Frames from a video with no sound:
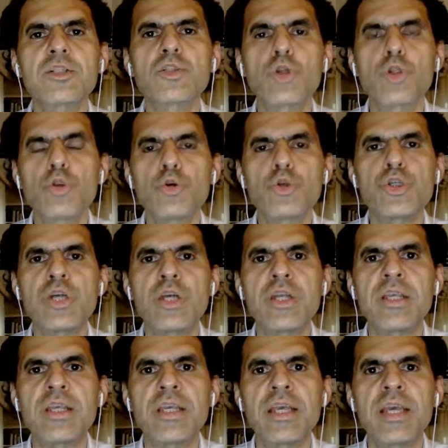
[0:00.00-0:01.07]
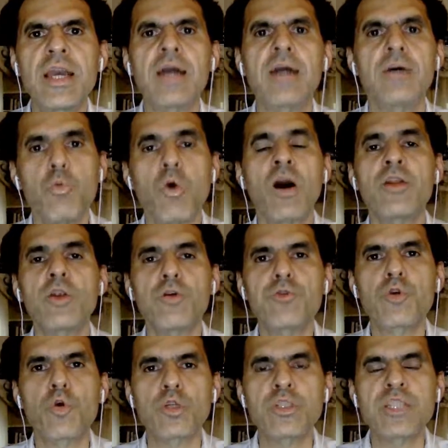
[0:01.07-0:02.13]
solution here, one, of
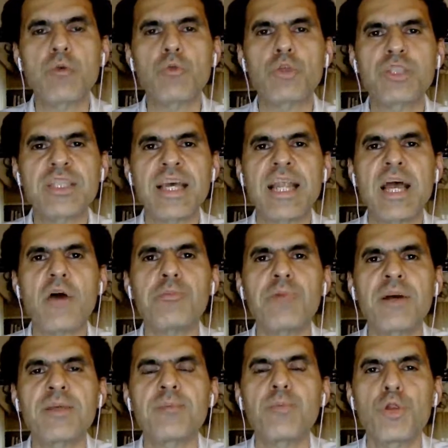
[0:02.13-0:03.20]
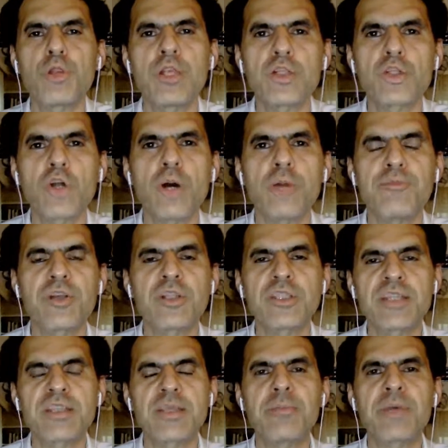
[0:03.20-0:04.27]
course, that was set out by the Berlin Conference at the